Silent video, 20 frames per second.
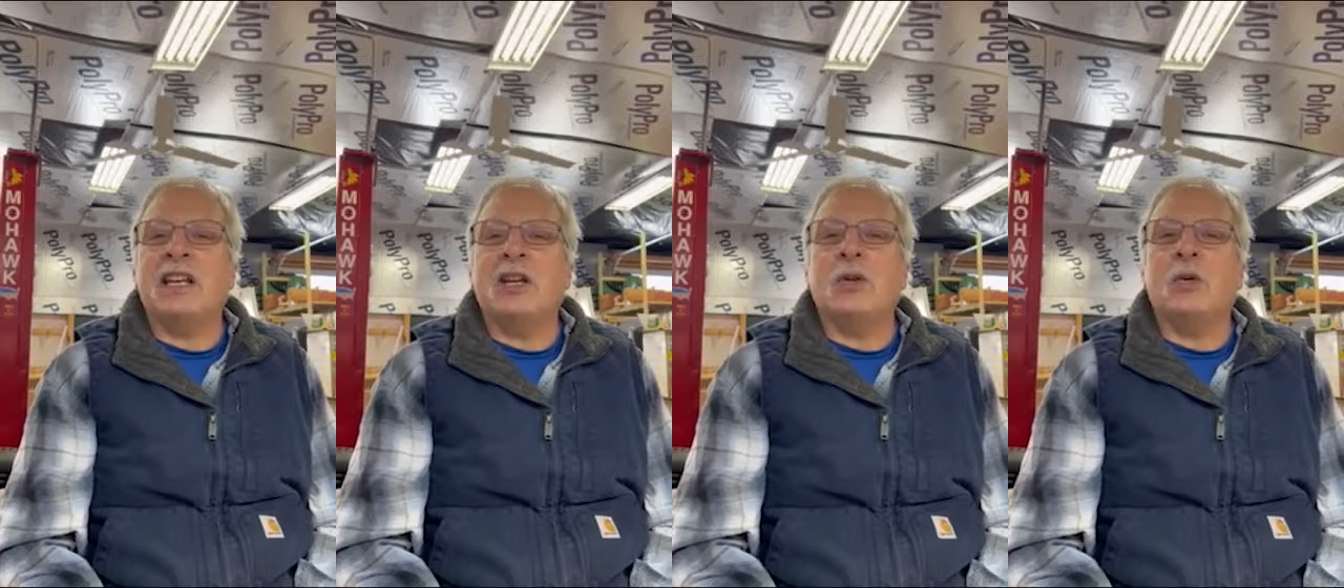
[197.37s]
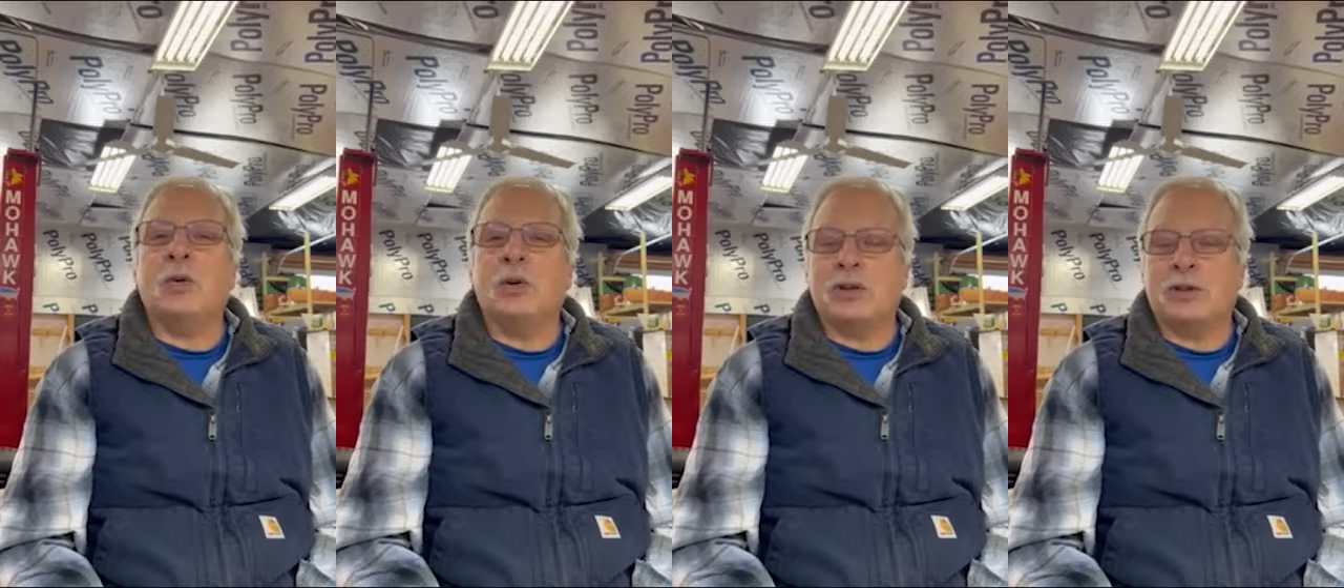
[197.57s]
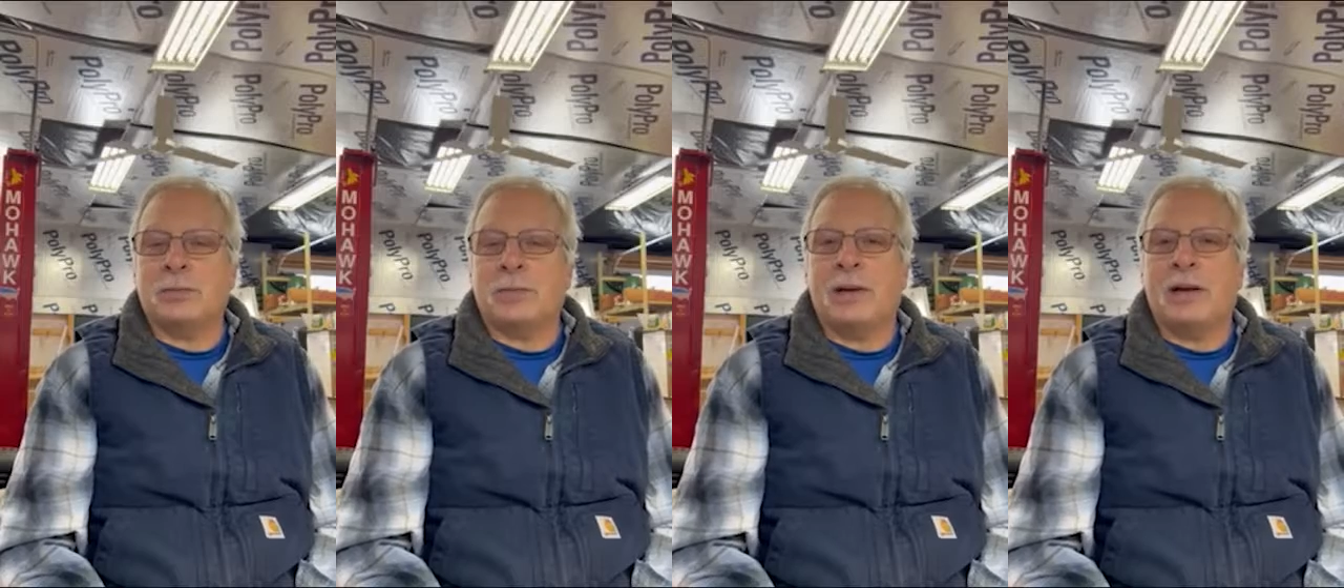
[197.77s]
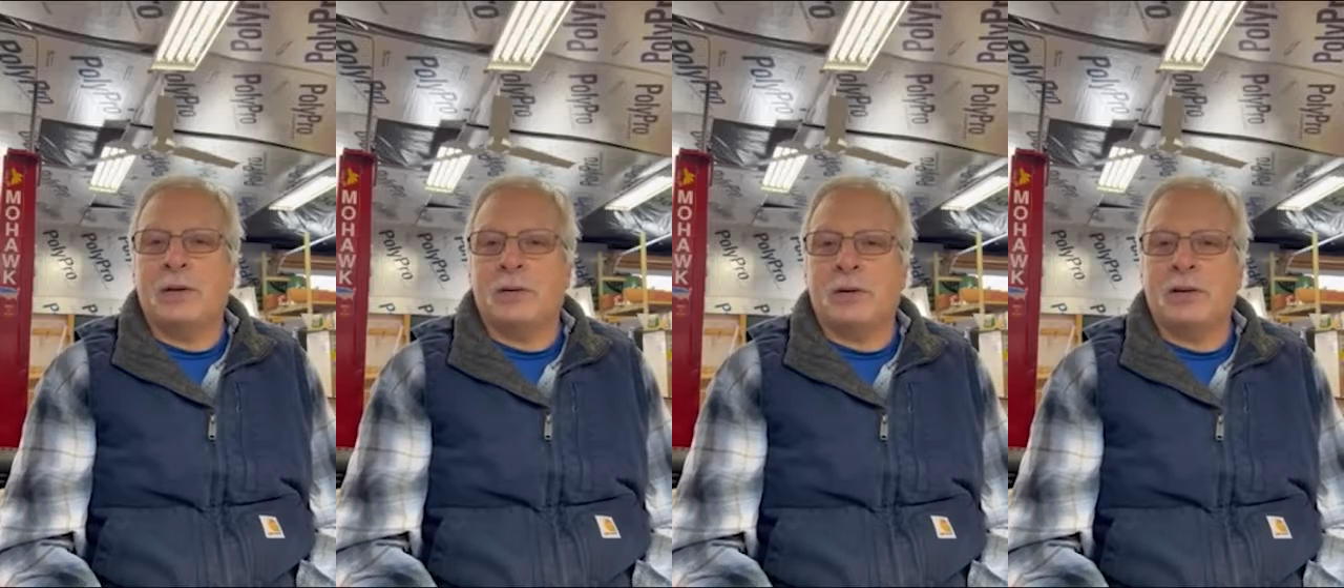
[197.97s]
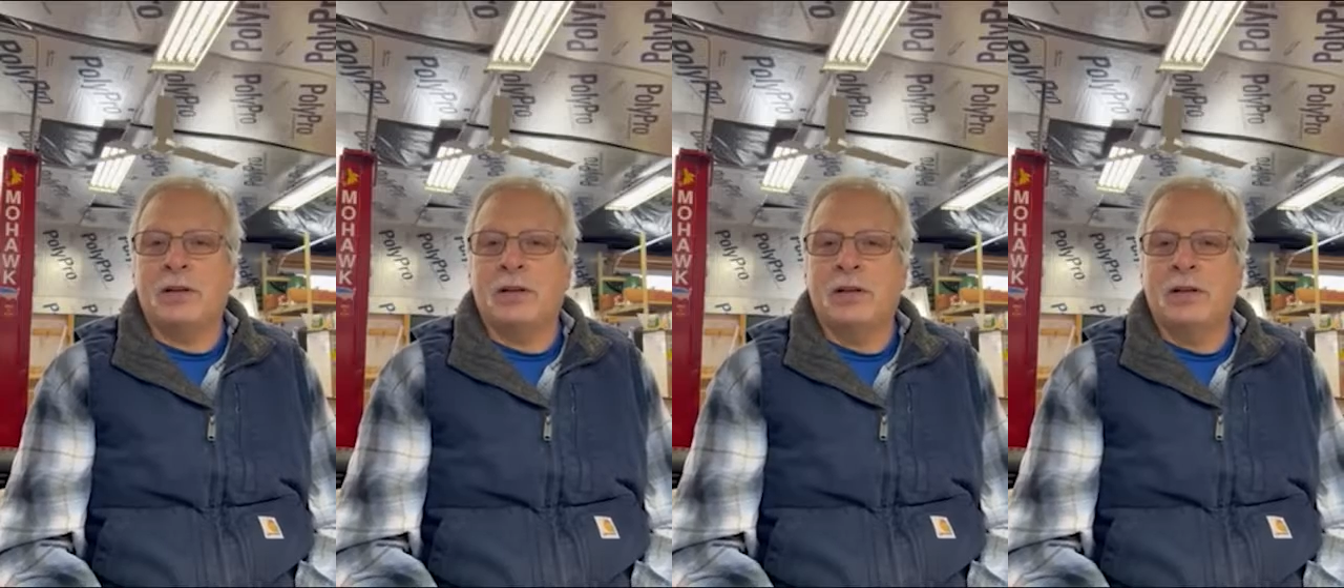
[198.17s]

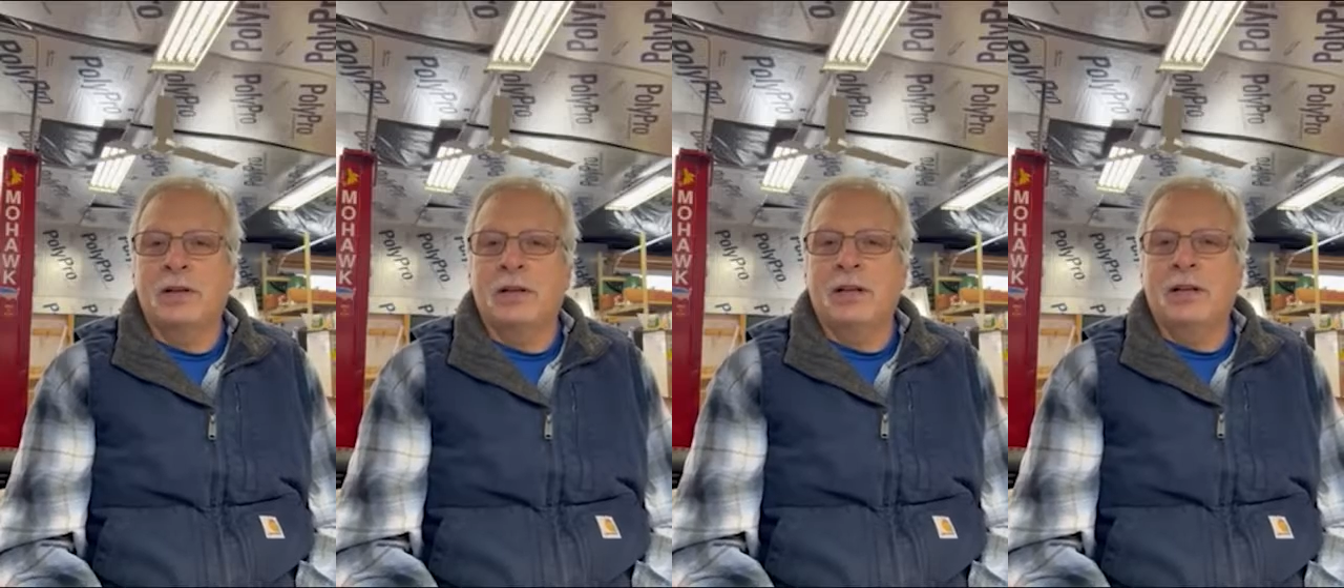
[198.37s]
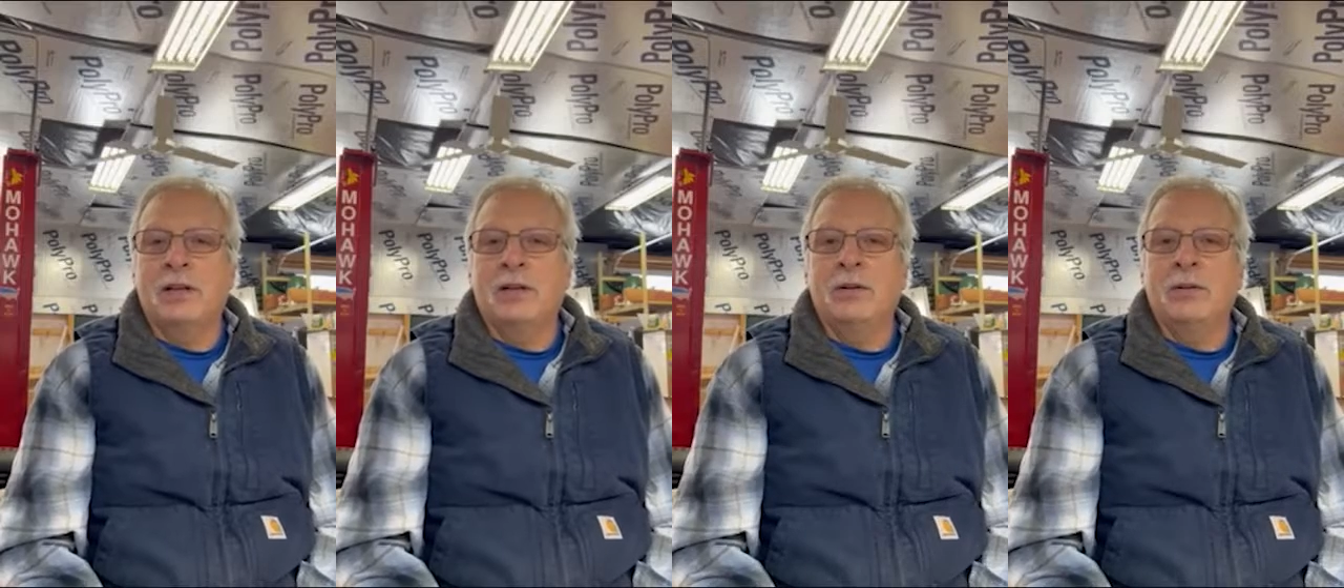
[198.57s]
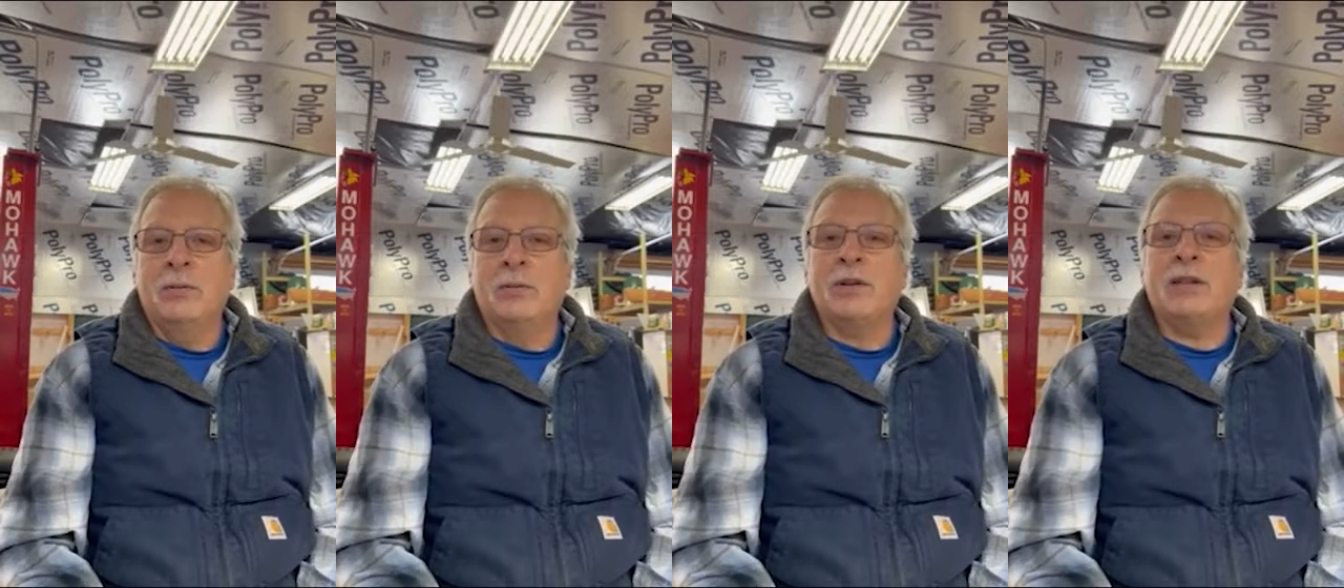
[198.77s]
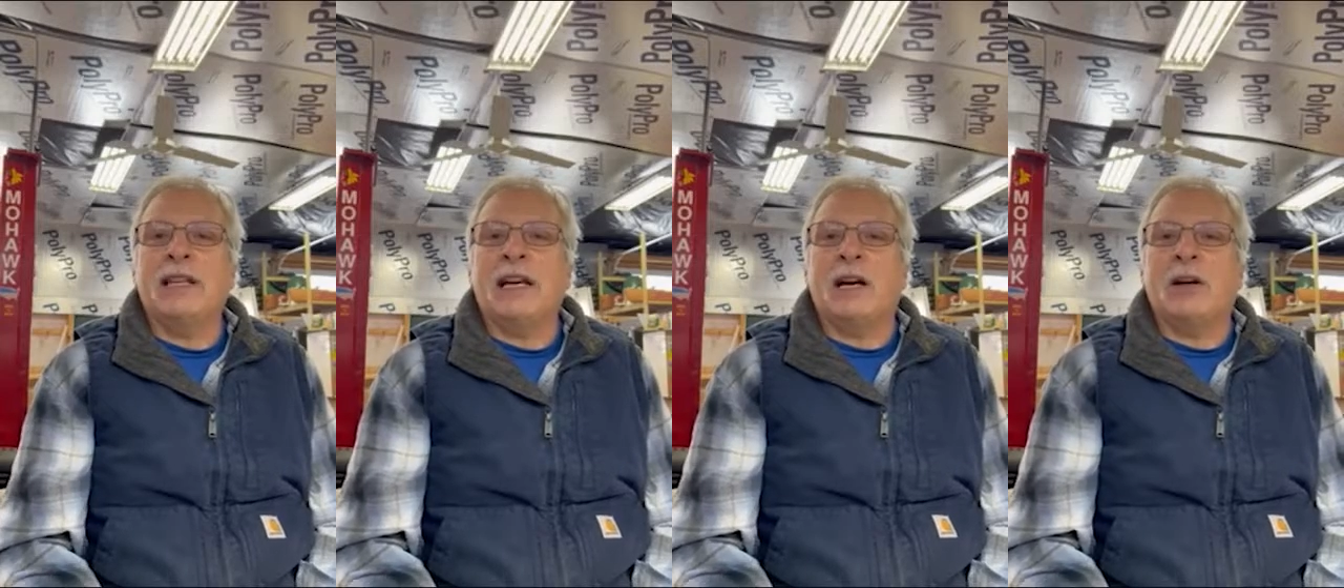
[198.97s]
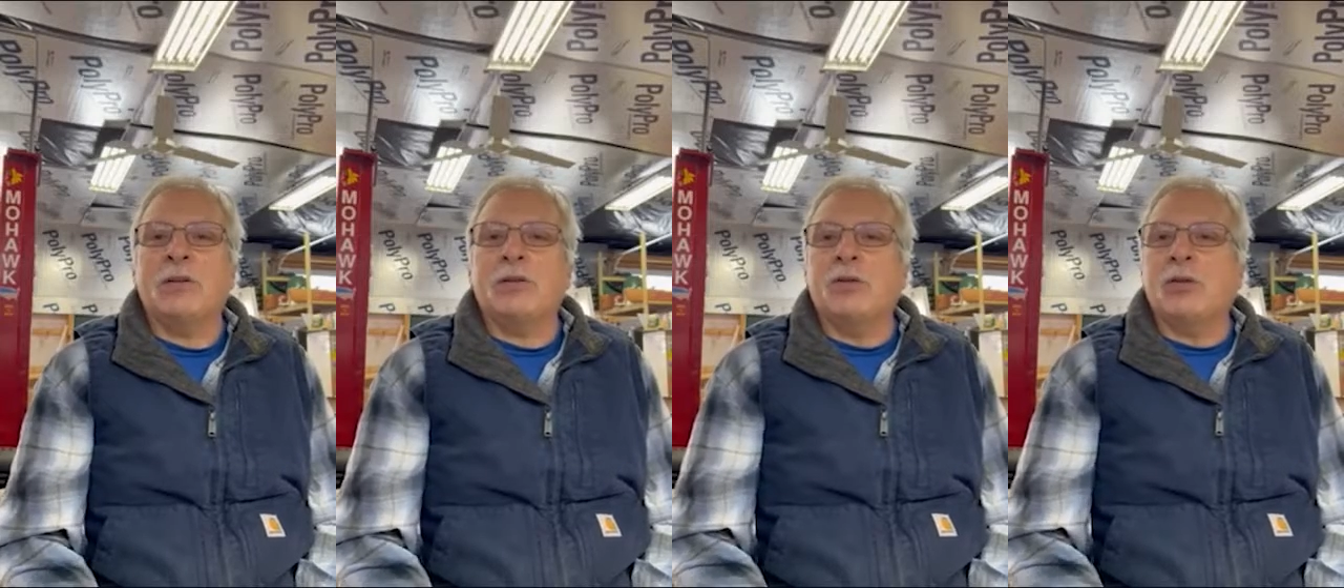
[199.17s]
horsepower
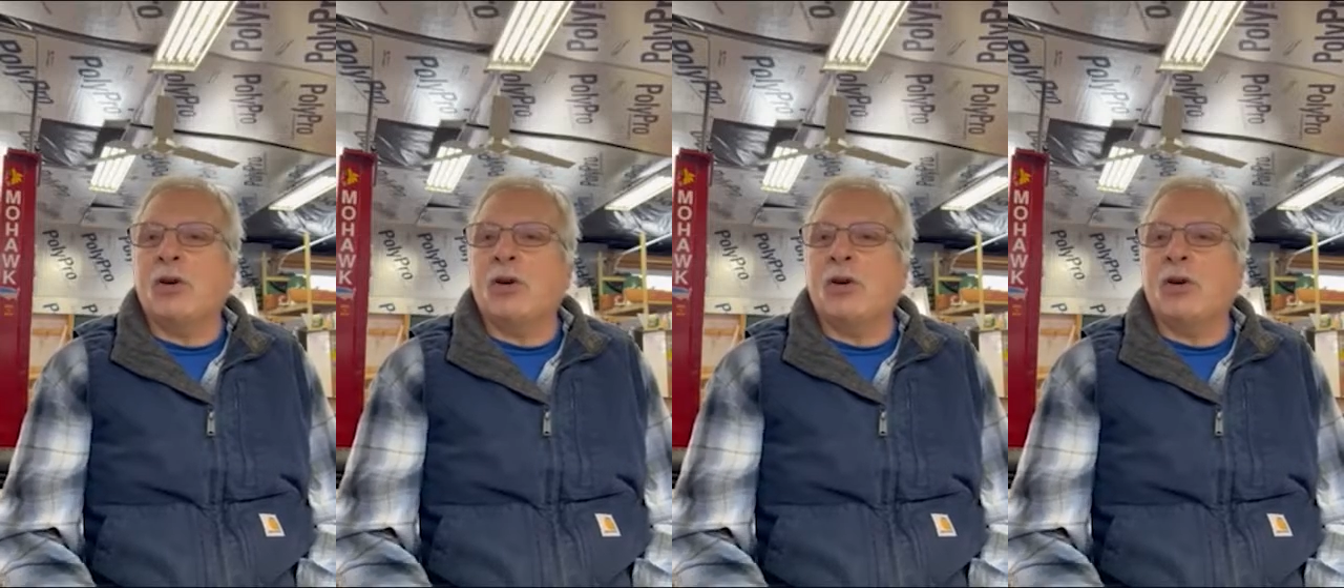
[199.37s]
without